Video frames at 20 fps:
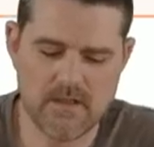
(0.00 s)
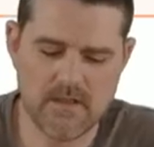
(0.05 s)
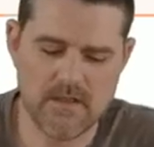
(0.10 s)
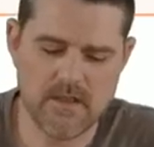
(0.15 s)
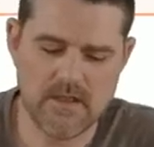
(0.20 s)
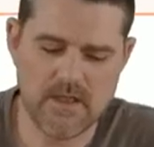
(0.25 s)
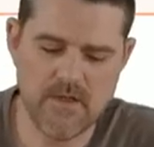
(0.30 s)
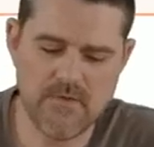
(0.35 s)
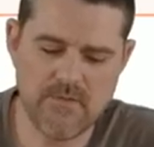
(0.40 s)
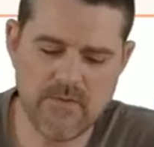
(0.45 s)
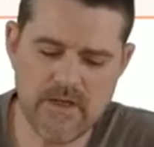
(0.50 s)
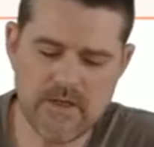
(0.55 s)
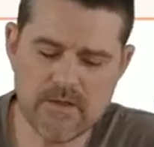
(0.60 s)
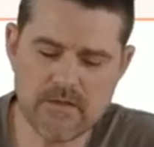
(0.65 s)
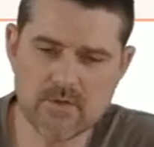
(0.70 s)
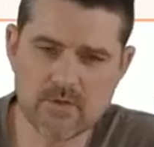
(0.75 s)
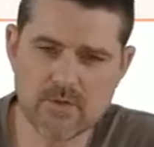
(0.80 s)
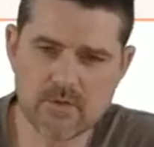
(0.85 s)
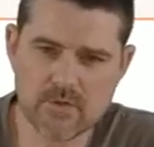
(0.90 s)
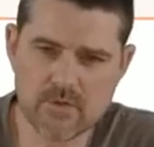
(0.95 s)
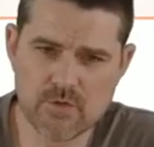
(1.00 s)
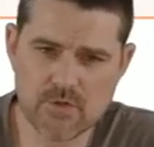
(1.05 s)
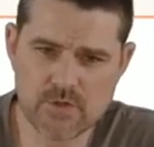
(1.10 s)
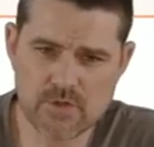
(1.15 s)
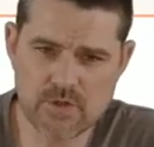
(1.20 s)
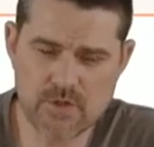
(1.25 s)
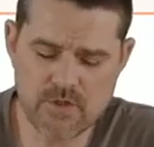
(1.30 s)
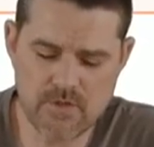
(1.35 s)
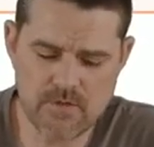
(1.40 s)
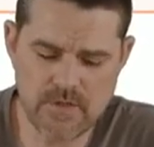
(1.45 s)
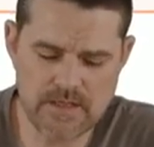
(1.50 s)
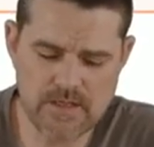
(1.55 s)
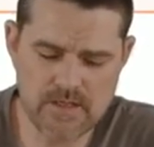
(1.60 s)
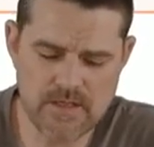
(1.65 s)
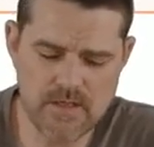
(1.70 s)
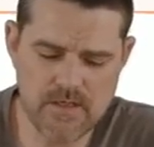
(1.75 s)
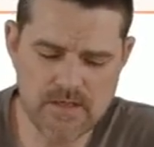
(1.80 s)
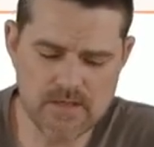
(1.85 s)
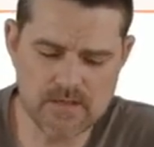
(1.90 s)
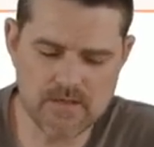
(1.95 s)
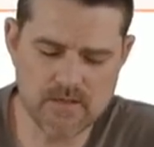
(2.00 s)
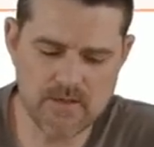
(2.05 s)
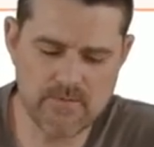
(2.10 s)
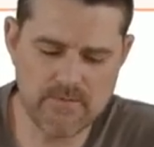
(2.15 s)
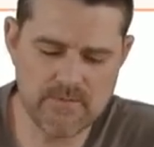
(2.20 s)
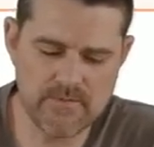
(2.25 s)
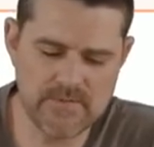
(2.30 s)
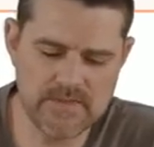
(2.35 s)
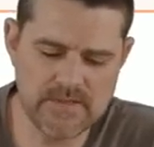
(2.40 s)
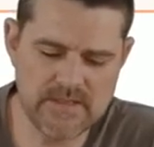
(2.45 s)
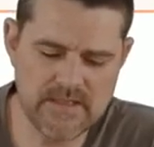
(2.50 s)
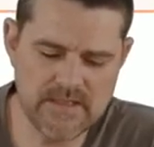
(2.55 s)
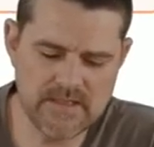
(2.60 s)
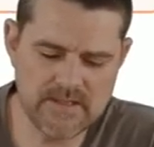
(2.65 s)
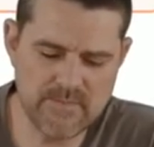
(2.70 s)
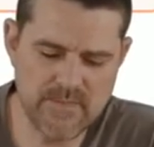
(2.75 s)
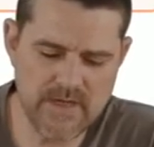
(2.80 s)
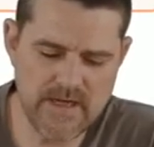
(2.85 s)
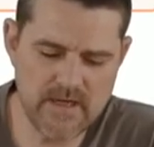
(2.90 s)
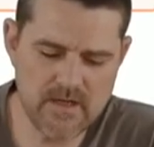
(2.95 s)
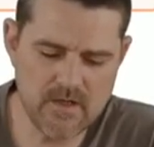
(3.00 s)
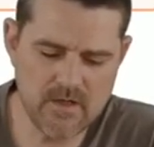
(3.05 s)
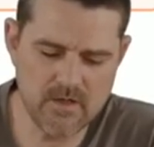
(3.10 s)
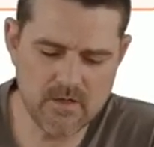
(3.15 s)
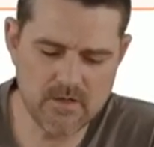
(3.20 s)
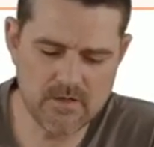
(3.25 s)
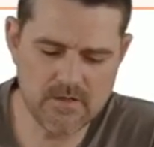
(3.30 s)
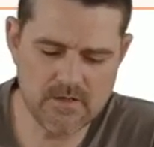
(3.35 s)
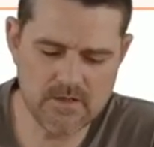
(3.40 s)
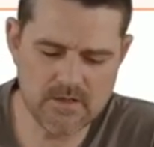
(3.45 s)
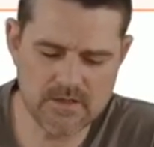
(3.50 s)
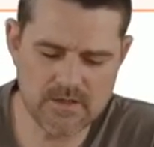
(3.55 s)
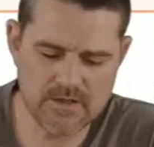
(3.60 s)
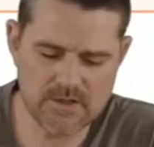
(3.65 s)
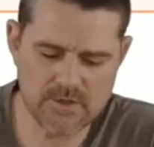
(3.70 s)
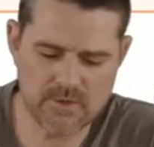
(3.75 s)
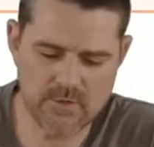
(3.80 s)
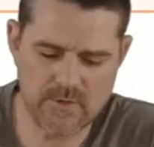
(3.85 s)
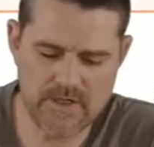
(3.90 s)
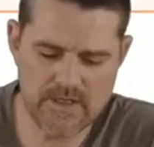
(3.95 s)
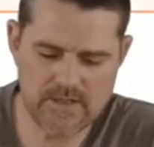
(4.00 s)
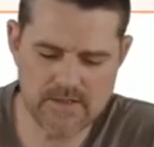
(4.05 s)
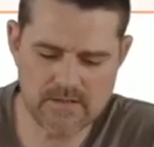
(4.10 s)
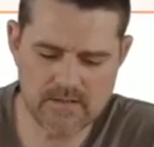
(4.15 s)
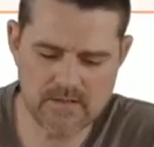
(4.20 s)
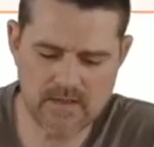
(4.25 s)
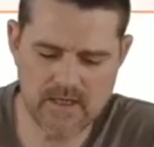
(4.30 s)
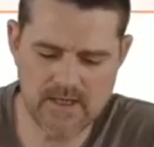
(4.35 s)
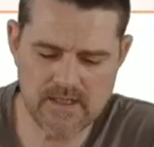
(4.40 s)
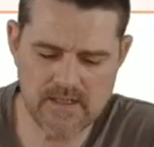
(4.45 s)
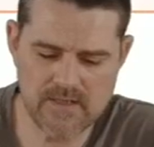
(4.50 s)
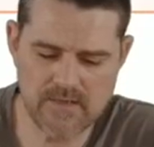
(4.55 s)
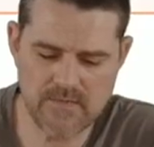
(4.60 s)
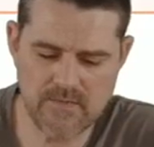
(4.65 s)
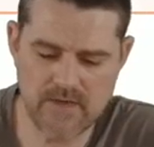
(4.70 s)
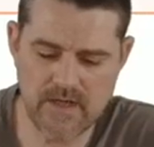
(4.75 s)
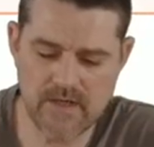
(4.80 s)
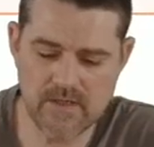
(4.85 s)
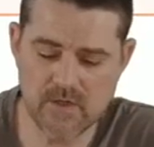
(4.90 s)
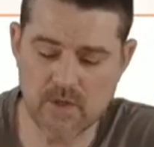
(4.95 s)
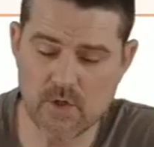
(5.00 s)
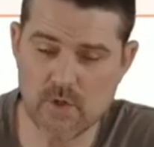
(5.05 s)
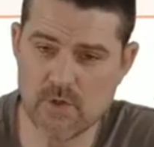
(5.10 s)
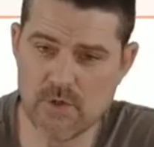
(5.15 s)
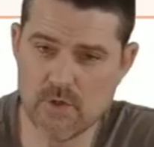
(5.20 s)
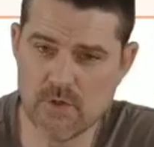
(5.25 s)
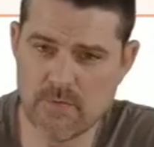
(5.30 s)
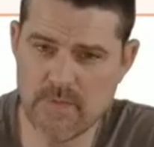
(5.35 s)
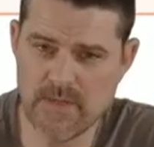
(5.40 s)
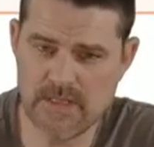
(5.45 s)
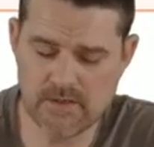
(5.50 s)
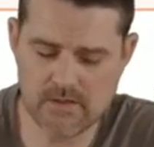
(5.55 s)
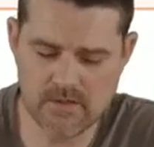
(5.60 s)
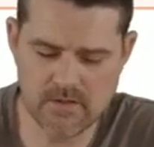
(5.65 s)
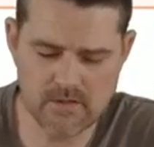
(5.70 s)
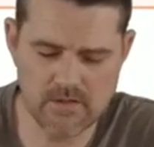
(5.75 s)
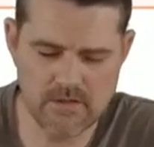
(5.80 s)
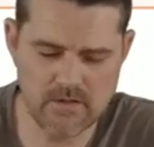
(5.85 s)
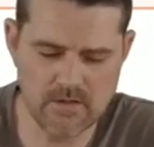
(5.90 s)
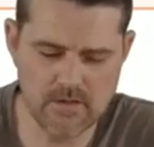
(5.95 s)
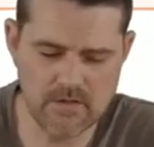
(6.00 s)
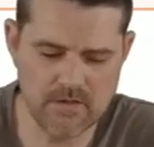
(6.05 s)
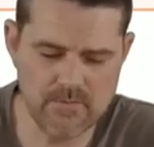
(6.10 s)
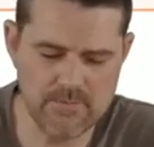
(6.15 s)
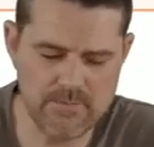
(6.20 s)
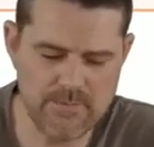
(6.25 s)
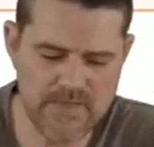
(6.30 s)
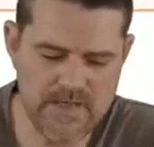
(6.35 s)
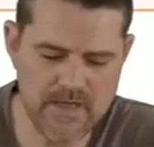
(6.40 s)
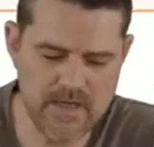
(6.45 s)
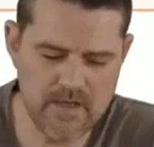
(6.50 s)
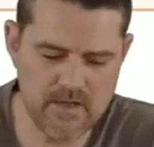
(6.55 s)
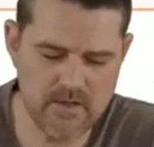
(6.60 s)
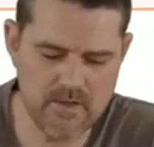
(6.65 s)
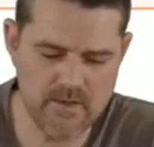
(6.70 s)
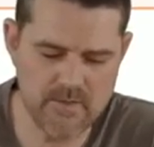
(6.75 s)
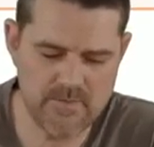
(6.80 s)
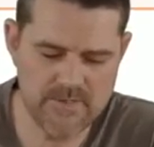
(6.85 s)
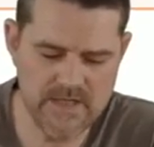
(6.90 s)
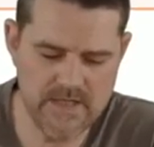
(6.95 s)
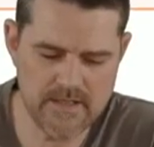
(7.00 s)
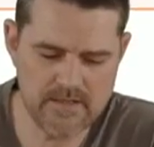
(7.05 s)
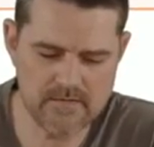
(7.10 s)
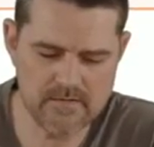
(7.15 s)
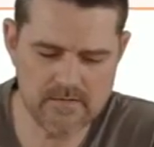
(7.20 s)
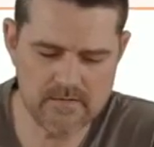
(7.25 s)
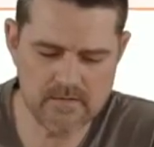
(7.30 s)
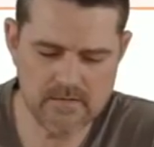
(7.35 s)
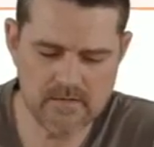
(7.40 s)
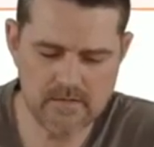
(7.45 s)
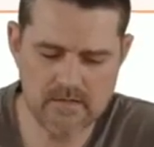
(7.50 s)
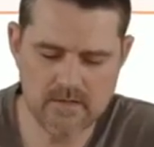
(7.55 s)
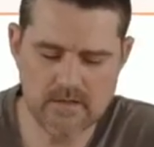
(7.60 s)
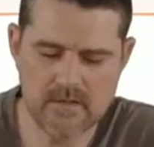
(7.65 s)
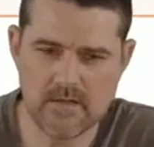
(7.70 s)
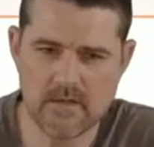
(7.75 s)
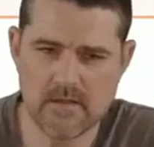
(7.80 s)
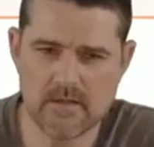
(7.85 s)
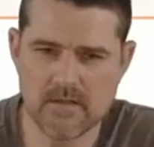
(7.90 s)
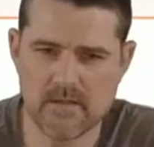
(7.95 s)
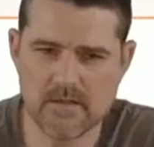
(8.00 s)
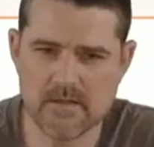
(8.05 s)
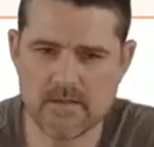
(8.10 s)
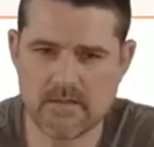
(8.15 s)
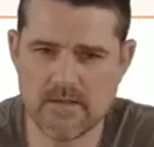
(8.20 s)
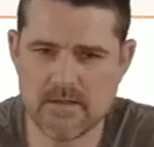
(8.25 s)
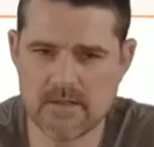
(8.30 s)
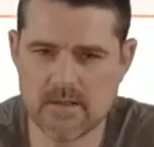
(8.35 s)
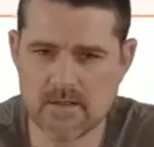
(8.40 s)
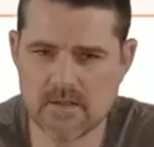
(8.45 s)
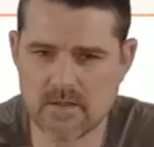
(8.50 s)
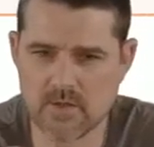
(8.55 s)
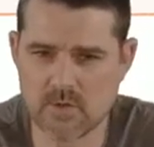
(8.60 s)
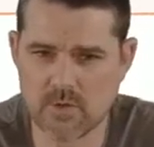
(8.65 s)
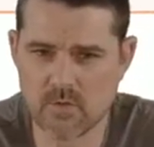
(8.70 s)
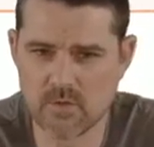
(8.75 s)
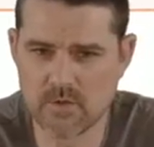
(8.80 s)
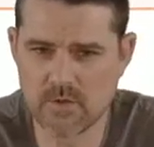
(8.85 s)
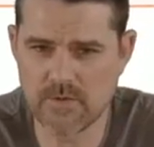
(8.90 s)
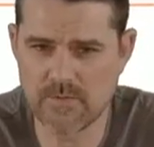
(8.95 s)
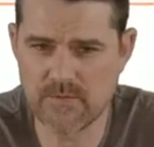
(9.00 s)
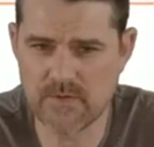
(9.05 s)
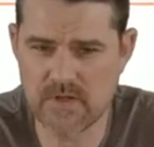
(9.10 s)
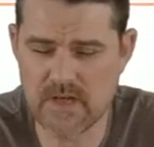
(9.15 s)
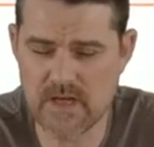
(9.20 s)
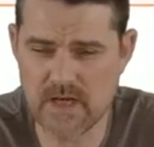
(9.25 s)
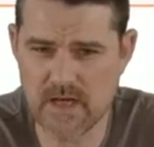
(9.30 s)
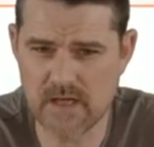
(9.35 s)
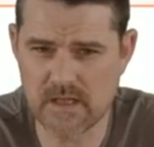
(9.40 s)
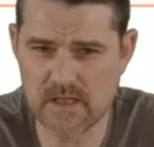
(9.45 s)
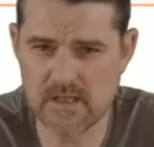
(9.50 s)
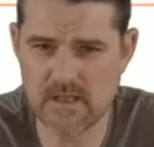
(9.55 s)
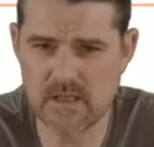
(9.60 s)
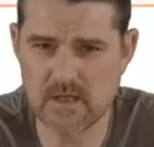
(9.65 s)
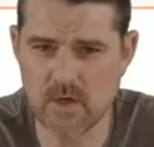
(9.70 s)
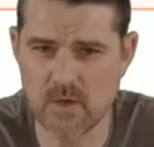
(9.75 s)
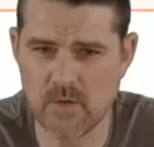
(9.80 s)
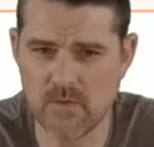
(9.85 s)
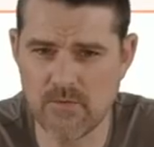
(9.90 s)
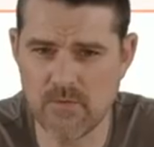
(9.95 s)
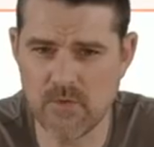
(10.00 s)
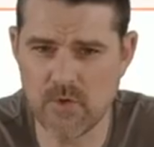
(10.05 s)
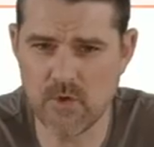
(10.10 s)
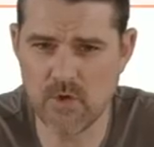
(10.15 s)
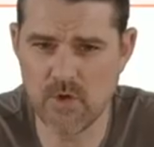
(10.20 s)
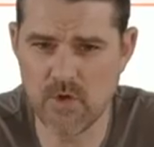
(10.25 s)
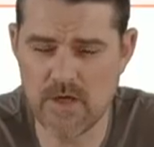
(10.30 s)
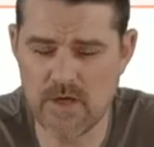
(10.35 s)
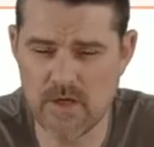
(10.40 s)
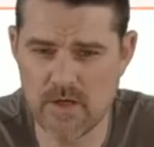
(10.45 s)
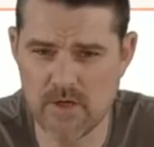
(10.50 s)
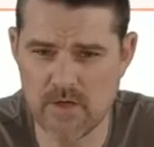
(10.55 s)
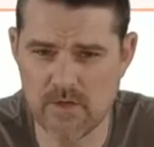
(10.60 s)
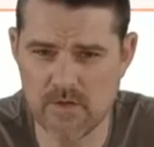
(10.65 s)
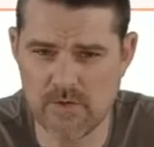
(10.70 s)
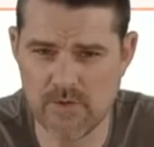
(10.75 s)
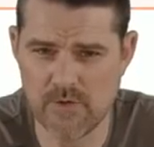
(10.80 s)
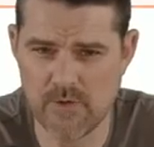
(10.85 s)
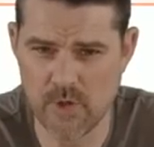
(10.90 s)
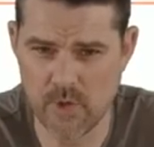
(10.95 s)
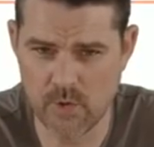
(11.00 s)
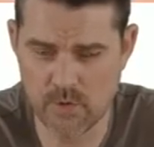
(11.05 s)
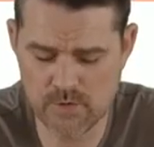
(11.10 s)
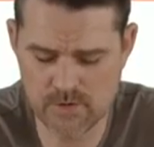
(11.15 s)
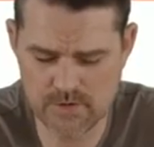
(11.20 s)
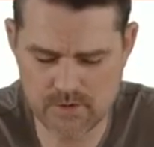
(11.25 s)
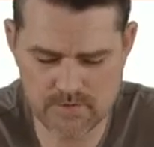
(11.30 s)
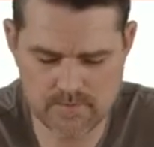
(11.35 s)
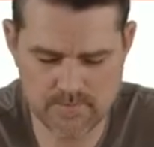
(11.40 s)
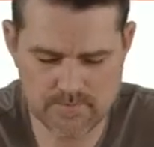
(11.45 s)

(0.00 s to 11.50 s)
if I introduce correctly some display on strings, I define a new method on peer objects. This is the root of the hierarchy of all nodes.